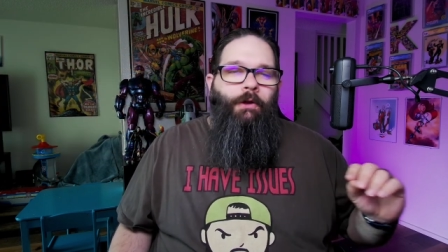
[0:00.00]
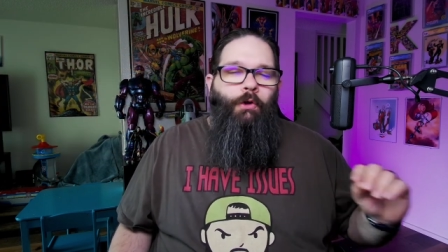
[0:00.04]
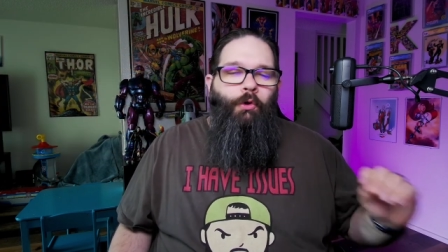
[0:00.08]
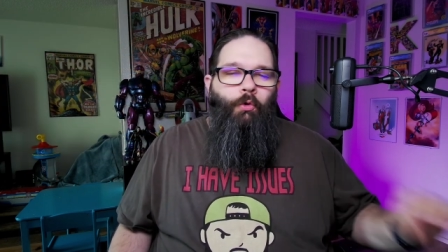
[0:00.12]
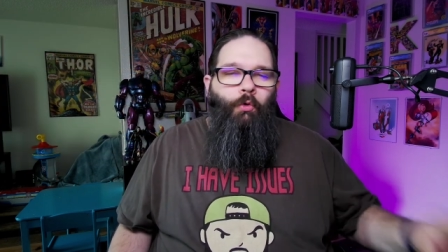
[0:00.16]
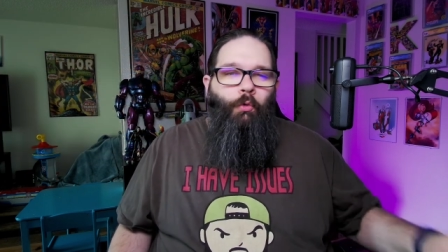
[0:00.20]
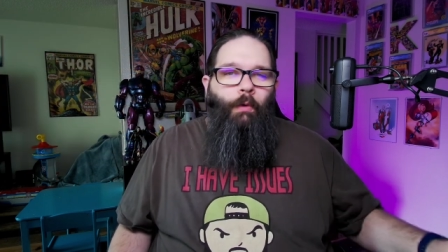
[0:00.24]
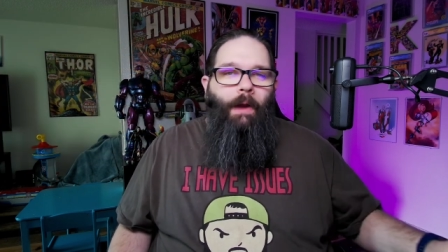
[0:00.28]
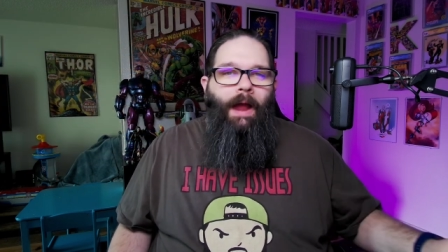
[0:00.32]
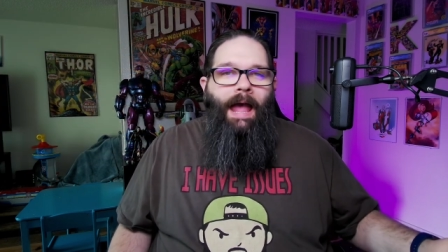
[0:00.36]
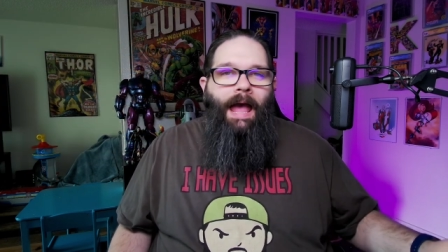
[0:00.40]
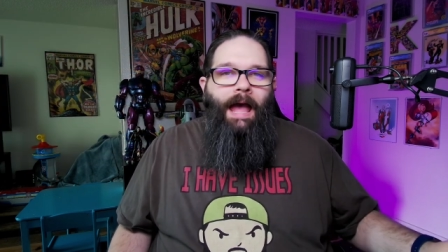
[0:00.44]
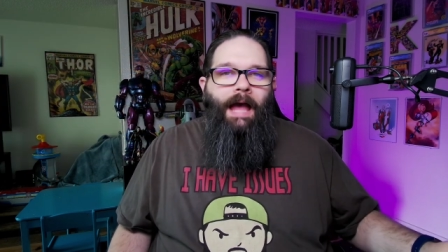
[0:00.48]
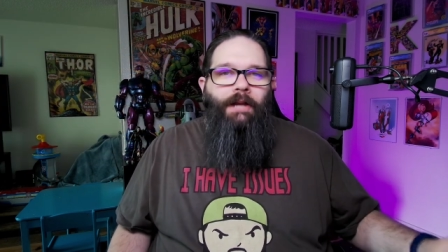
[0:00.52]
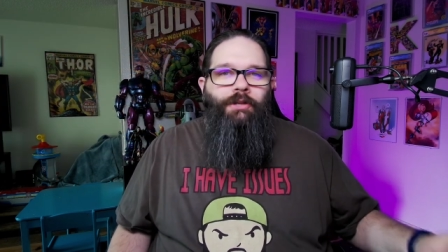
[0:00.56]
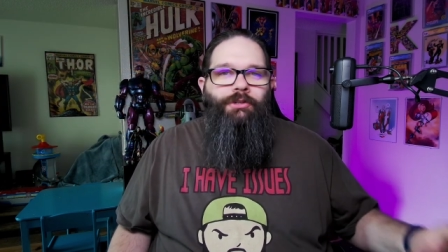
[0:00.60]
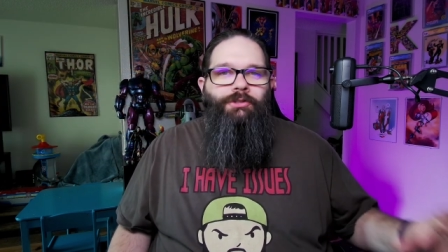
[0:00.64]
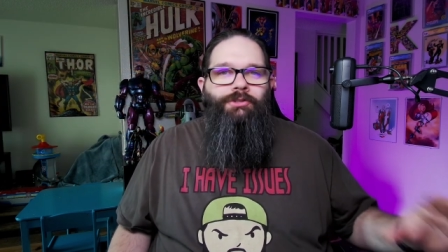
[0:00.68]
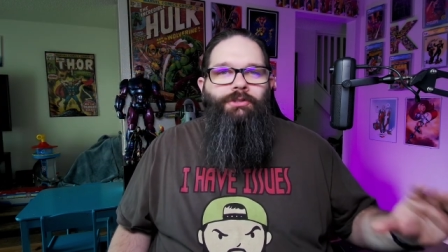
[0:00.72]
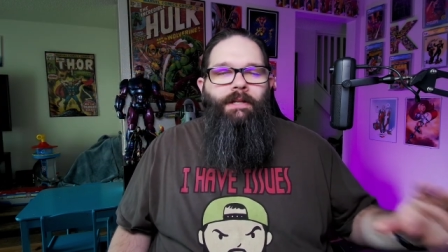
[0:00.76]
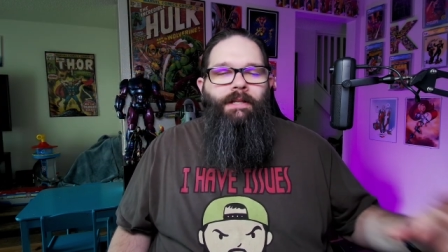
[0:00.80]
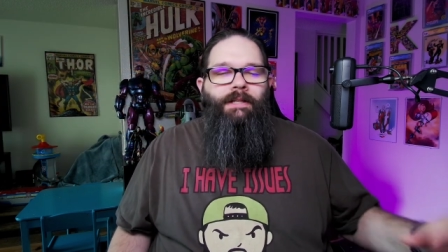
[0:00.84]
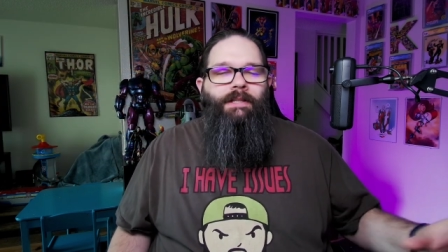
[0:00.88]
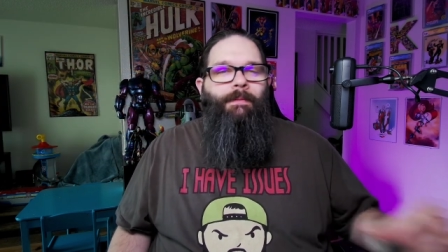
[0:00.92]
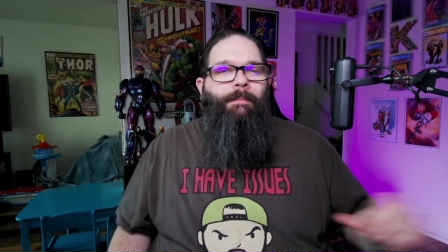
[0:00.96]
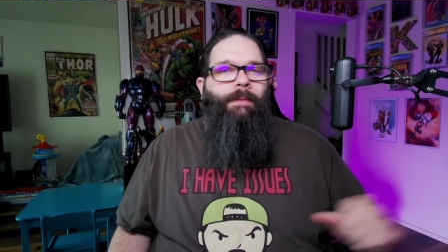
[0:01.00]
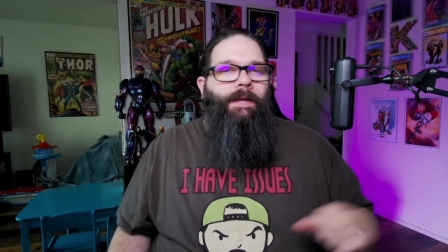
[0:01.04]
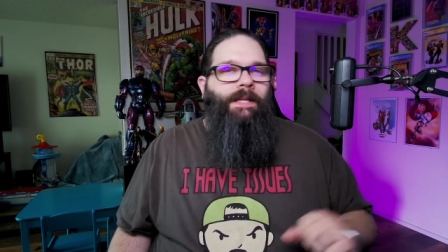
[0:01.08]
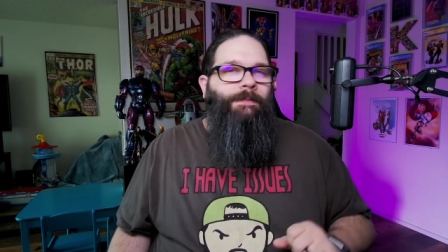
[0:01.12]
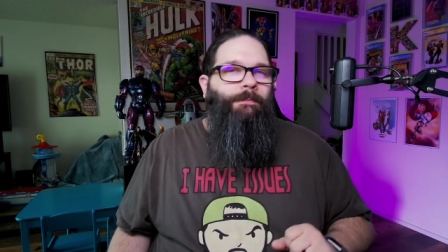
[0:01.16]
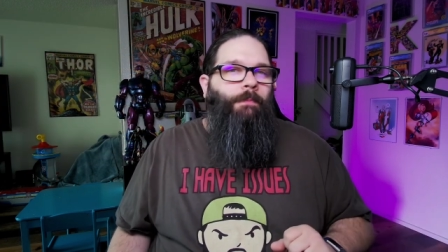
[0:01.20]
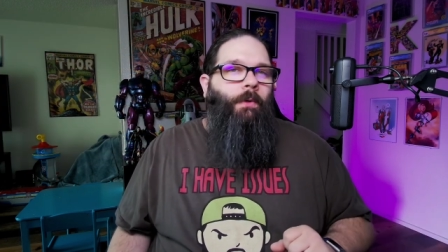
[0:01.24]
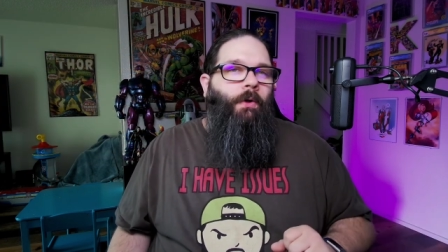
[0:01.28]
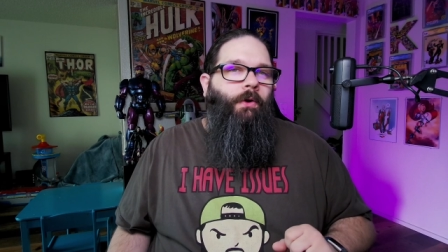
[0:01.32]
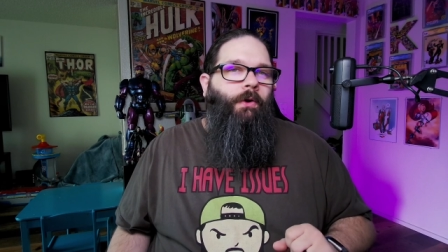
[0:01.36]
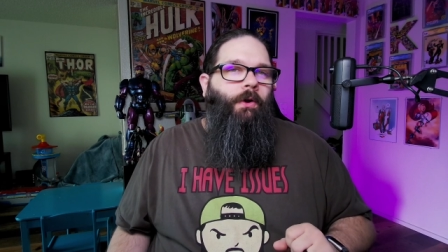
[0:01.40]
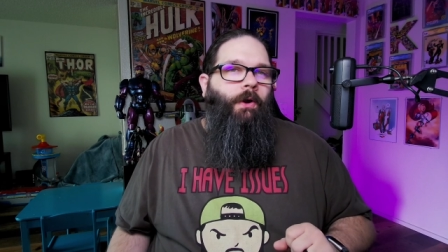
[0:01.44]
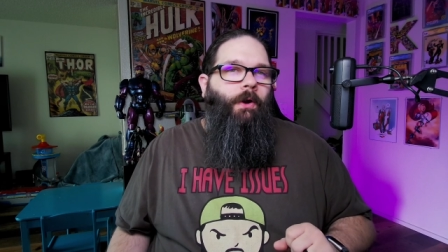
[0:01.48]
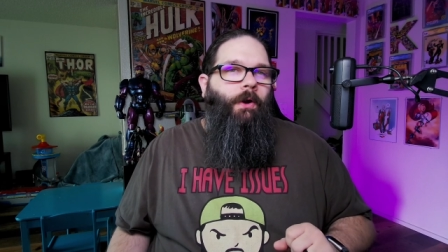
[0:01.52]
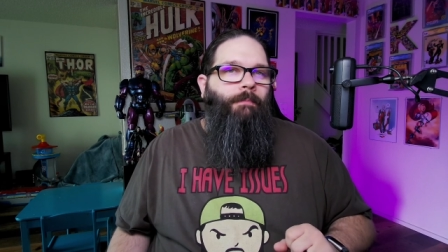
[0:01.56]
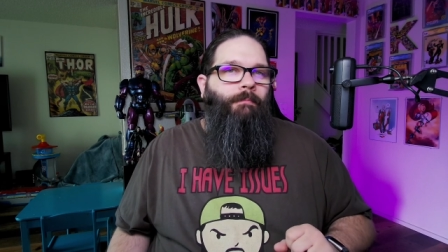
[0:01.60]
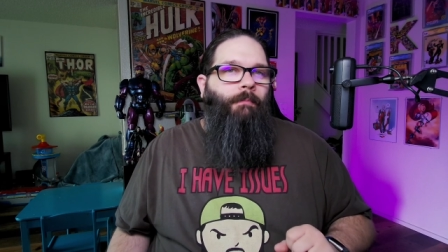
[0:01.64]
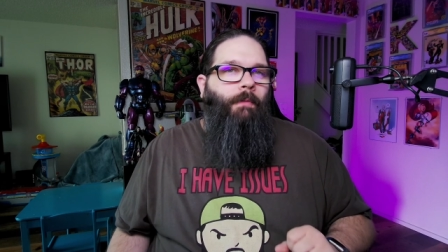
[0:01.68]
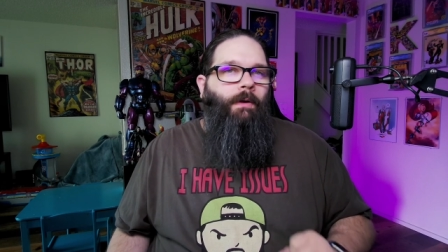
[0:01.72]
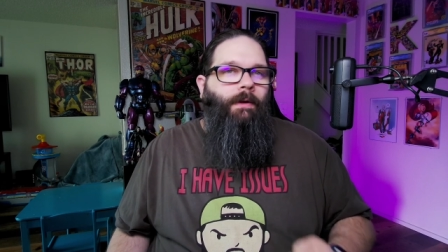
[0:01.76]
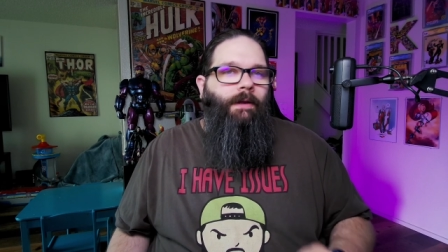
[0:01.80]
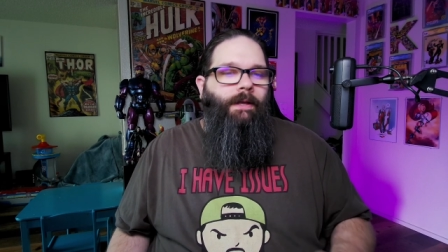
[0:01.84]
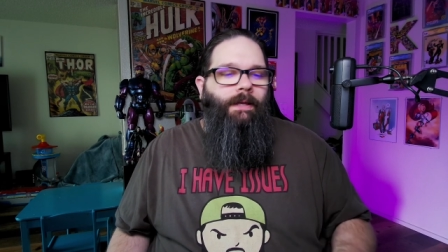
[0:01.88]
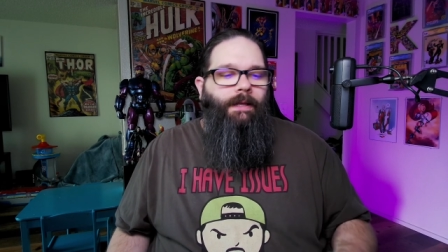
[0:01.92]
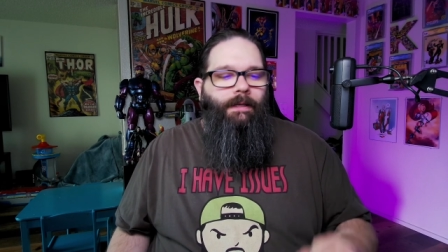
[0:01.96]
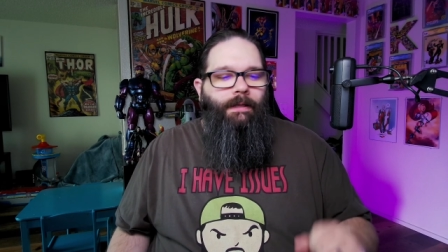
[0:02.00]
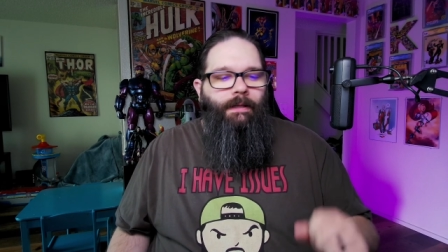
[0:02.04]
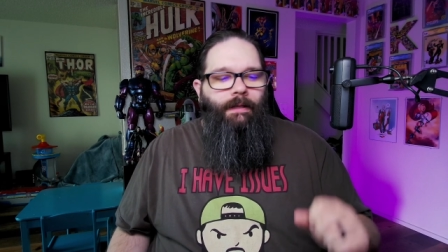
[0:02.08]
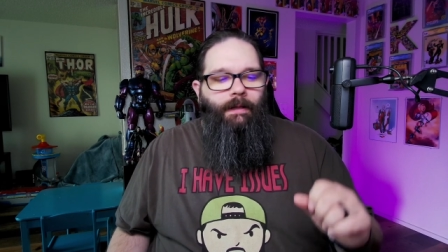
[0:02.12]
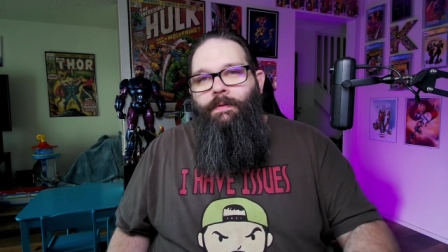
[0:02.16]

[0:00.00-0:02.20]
crash in the baseball card market.